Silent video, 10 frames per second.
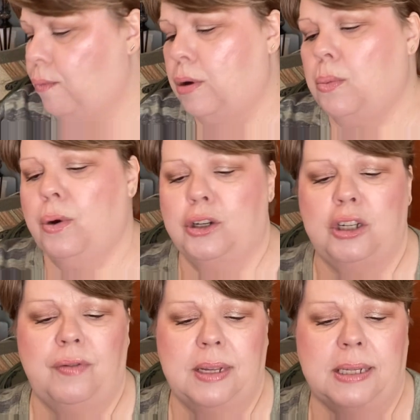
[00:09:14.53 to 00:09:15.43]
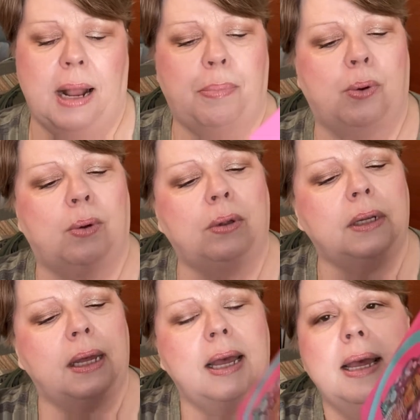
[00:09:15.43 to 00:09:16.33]
one more Juvia's that I pulled.
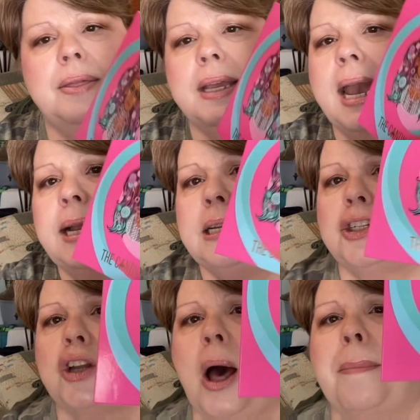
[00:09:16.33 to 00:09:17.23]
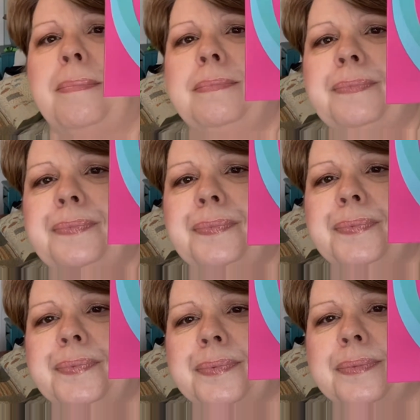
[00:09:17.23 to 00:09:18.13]
The Candy Shop.
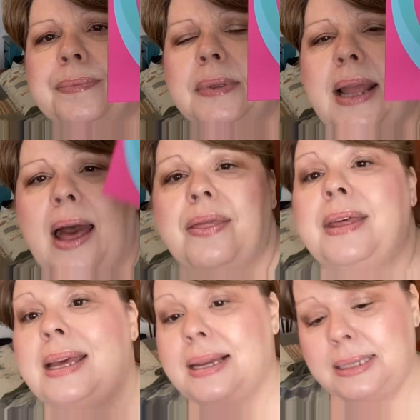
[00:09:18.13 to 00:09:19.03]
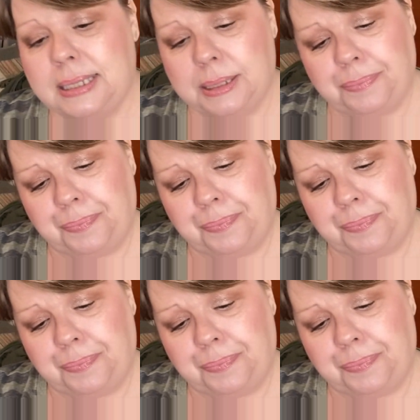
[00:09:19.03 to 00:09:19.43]
Now this